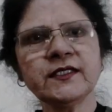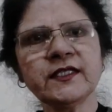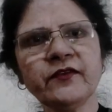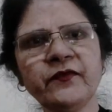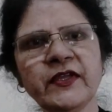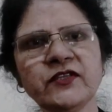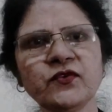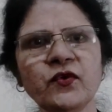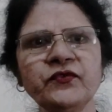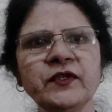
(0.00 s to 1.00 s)
The
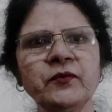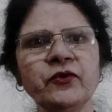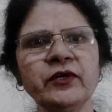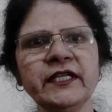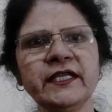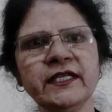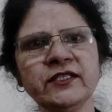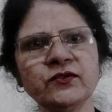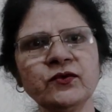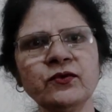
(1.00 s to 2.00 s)
surface of the body
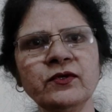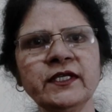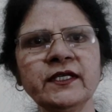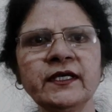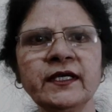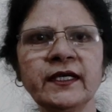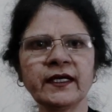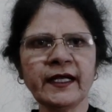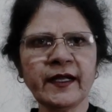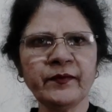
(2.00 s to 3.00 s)
is cold,
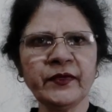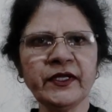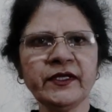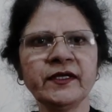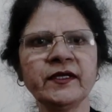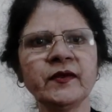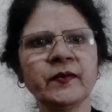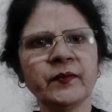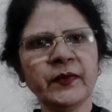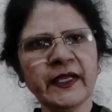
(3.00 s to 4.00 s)
clammy,
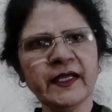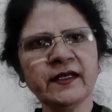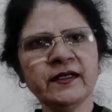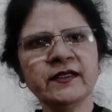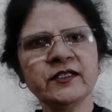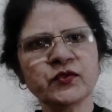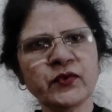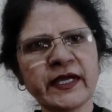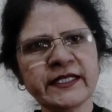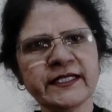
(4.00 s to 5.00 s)
pale,
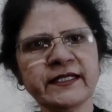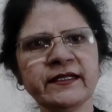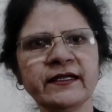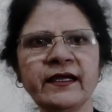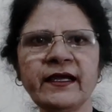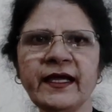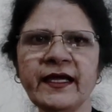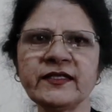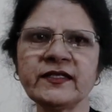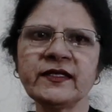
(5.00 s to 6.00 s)
sweating,
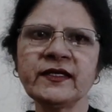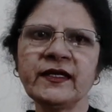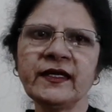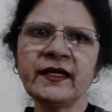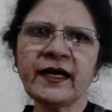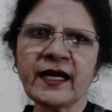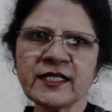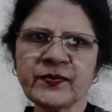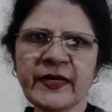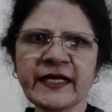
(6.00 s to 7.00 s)
and
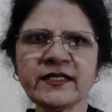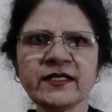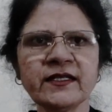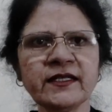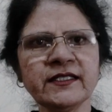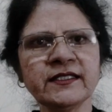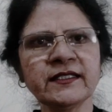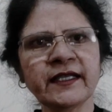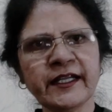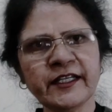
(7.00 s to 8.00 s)
aspect is
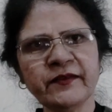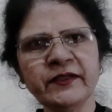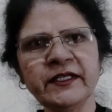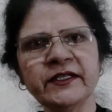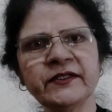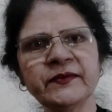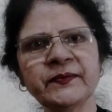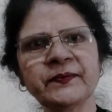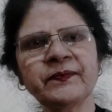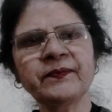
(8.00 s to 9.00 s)
cadaveric.
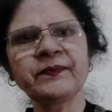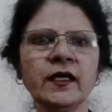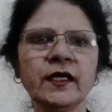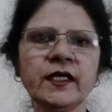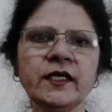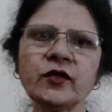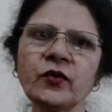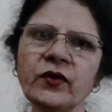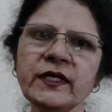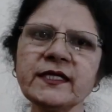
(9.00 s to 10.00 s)
In
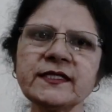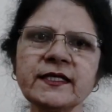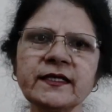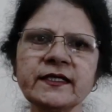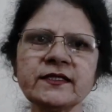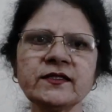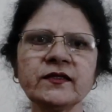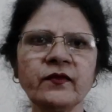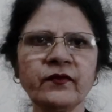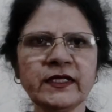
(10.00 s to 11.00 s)
chronic sickness
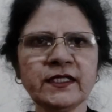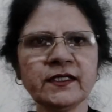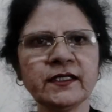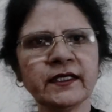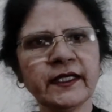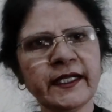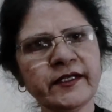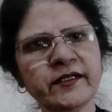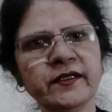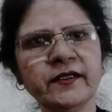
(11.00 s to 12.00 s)
with
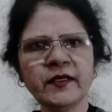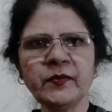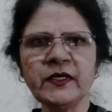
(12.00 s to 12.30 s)
great